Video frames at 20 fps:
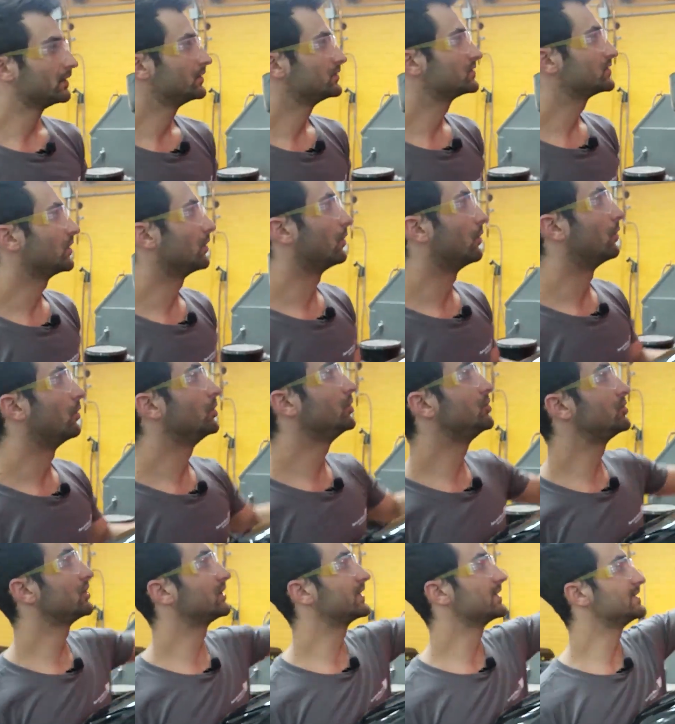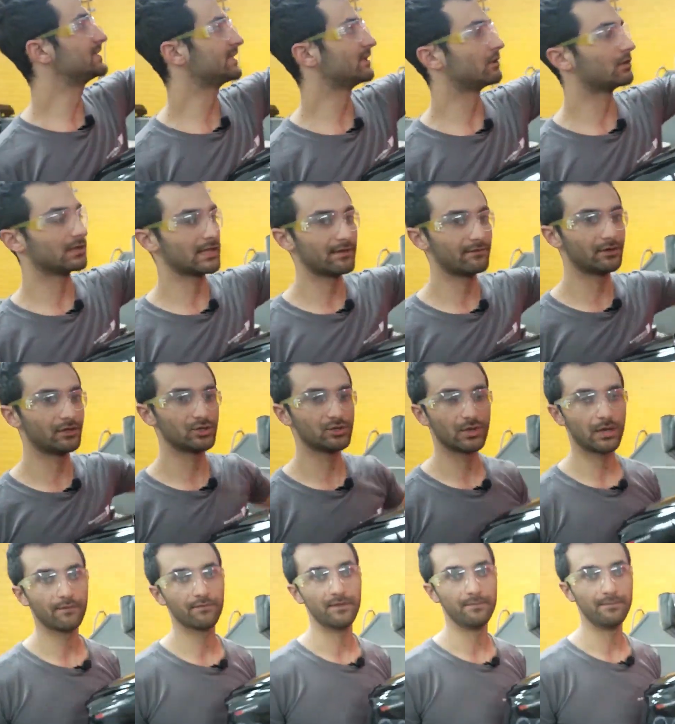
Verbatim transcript: So you should consider 11 or 12 the